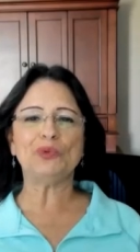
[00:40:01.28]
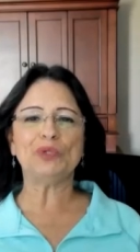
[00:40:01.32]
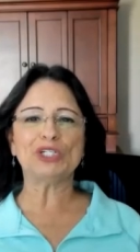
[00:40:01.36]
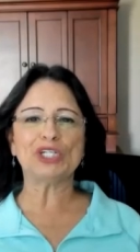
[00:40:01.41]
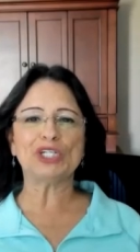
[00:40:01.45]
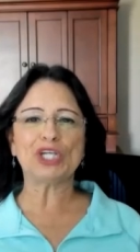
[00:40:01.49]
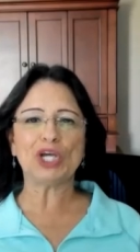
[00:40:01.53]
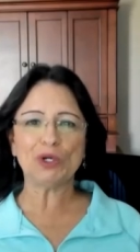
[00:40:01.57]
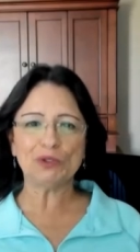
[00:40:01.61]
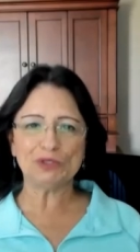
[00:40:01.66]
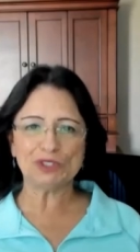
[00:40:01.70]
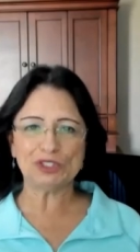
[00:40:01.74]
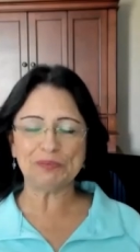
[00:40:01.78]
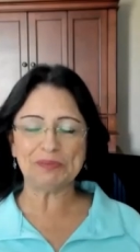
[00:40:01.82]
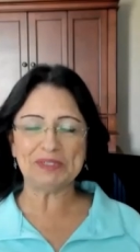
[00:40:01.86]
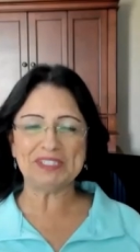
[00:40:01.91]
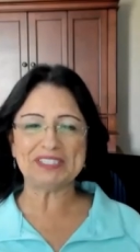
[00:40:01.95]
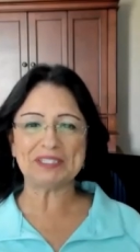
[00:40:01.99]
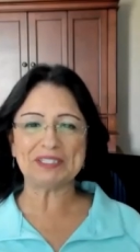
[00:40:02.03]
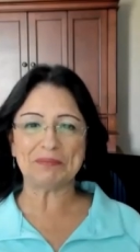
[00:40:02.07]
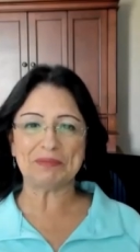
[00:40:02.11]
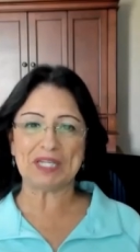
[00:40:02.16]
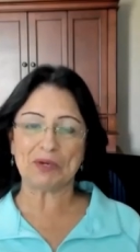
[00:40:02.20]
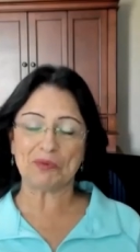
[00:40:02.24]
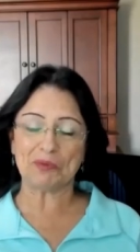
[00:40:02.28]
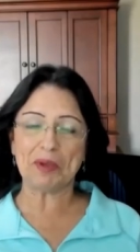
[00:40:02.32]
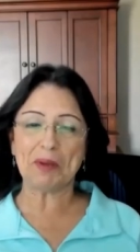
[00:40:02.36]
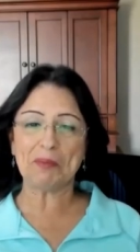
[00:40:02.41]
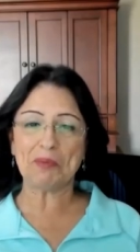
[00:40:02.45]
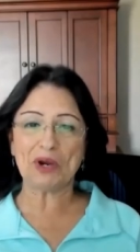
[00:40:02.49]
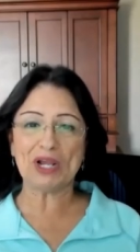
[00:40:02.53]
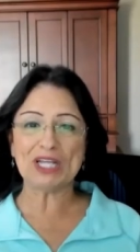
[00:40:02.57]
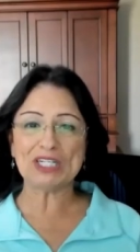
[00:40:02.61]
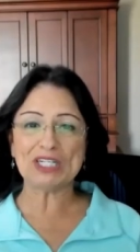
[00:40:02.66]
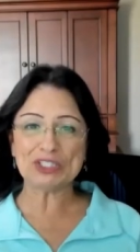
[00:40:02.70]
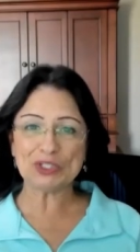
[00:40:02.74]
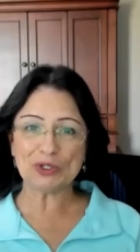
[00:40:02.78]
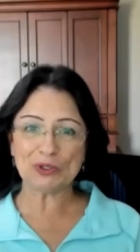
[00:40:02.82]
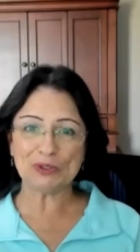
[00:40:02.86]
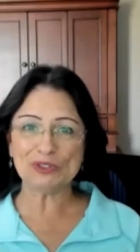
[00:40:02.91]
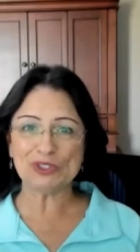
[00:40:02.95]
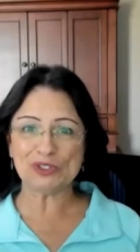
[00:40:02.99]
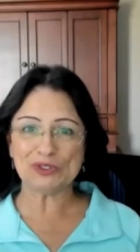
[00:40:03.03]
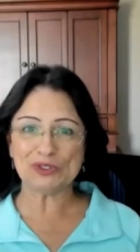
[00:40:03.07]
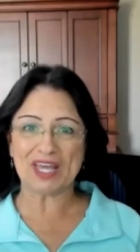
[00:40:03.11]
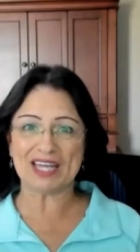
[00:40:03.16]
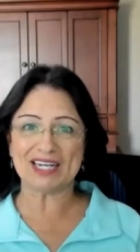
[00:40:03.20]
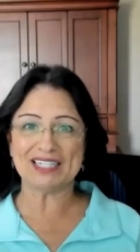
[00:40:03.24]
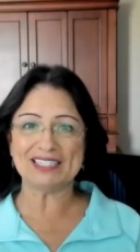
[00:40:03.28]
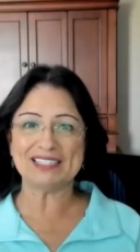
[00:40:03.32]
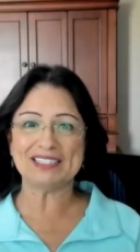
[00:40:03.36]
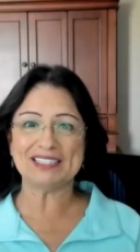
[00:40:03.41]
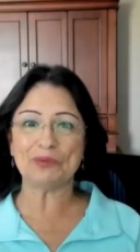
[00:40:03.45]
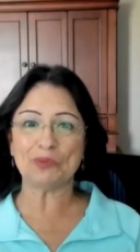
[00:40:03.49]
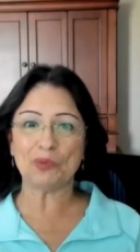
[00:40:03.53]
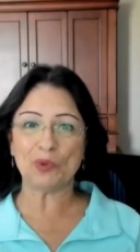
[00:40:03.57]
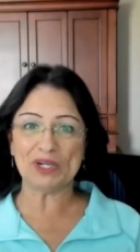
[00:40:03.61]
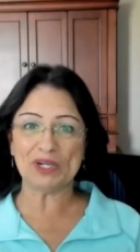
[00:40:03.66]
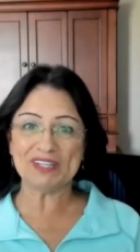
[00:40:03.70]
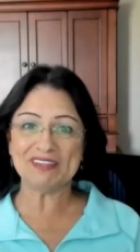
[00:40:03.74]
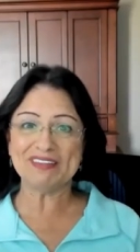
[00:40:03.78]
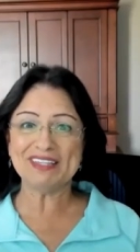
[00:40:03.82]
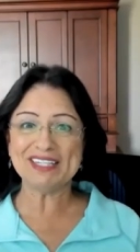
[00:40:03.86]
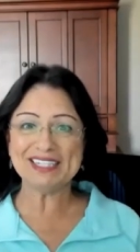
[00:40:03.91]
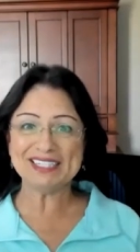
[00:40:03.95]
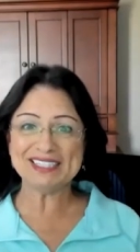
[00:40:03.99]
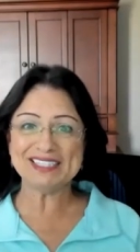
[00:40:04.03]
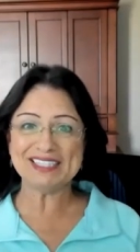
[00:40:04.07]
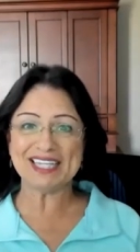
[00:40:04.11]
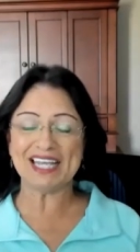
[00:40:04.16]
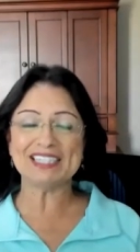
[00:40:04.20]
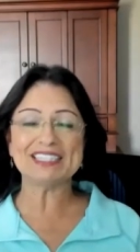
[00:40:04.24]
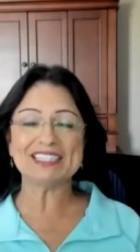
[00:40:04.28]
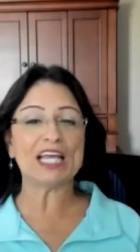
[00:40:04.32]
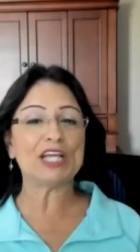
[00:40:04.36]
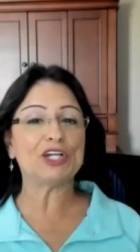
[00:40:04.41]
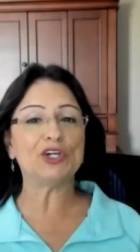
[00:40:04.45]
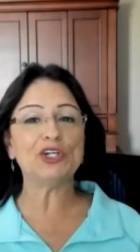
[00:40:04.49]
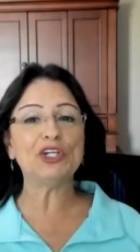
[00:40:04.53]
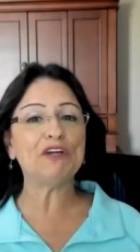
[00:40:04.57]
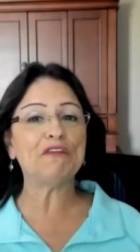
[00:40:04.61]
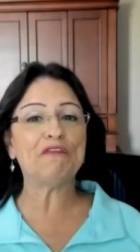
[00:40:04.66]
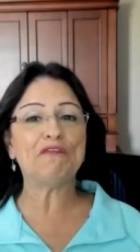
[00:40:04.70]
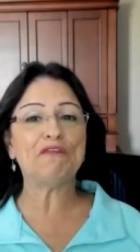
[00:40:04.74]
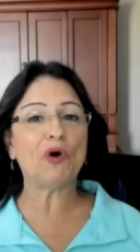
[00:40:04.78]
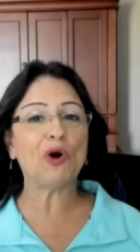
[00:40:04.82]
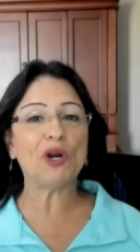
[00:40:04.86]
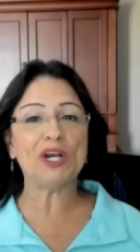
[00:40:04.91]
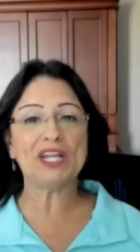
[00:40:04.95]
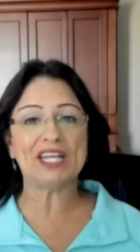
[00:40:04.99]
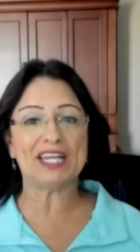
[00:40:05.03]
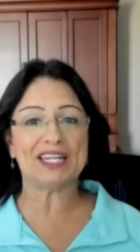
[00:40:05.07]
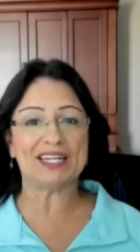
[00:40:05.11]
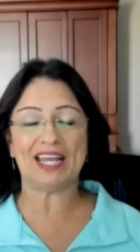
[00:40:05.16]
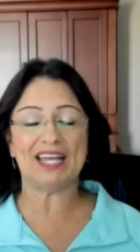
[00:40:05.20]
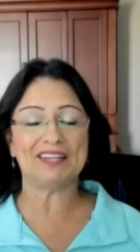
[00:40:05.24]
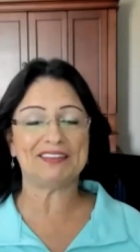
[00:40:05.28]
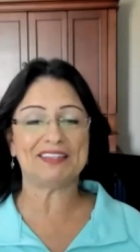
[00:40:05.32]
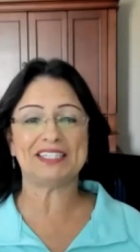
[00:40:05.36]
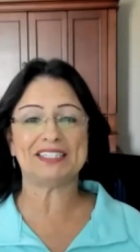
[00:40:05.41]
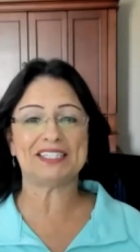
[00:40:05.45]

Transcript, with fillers: would coach me someday. Remember, I told oh, you that. I said yeah, one of these yeah, days, I couldn't I mean, afford it at the